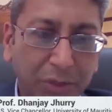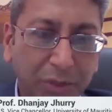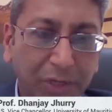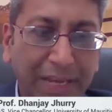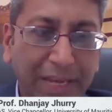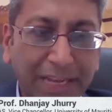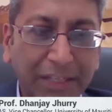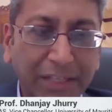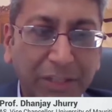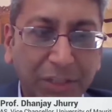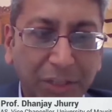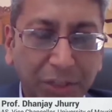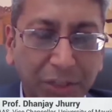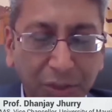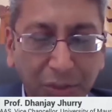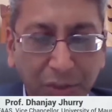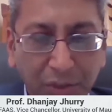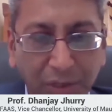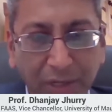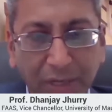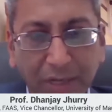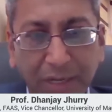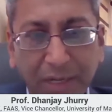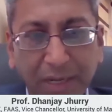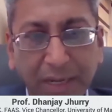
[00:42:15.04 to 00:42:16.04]
get to
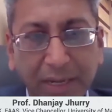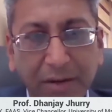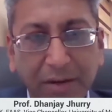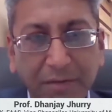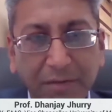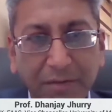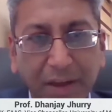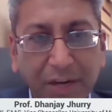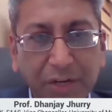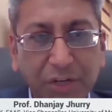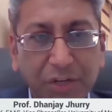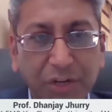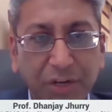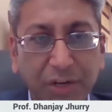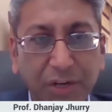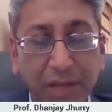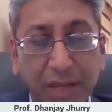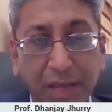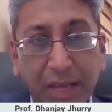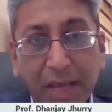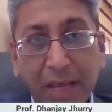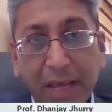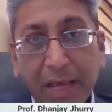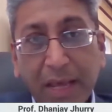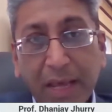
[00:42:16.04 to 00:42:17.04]
innovation.
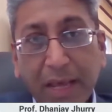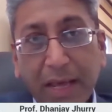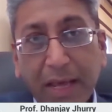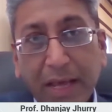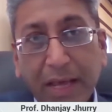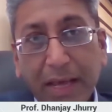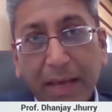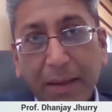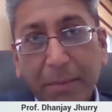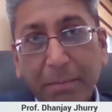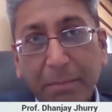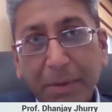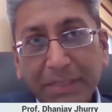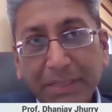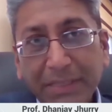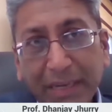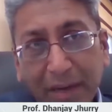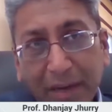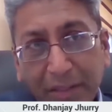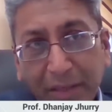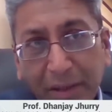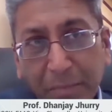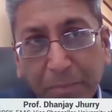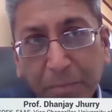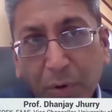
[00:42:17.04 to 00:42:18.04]
But
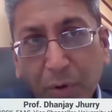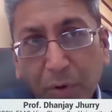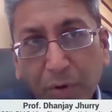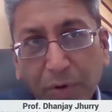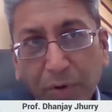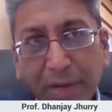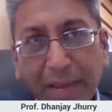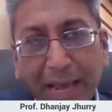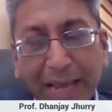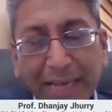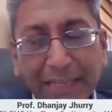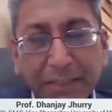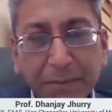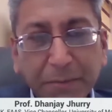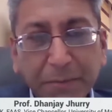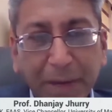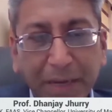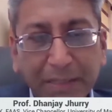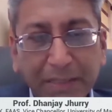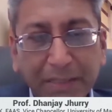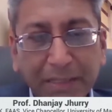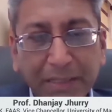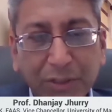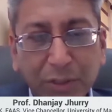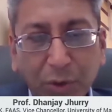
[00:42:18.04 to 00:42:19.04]
another important
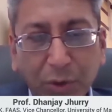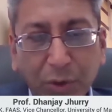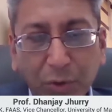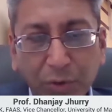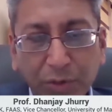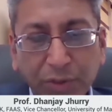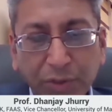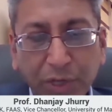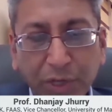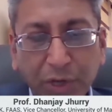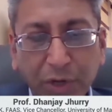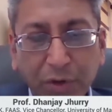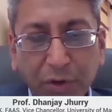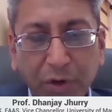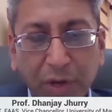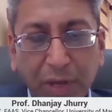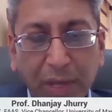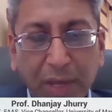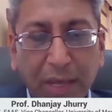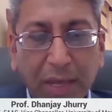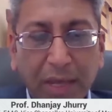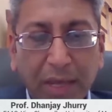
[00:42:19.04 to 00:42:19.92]
aspect is also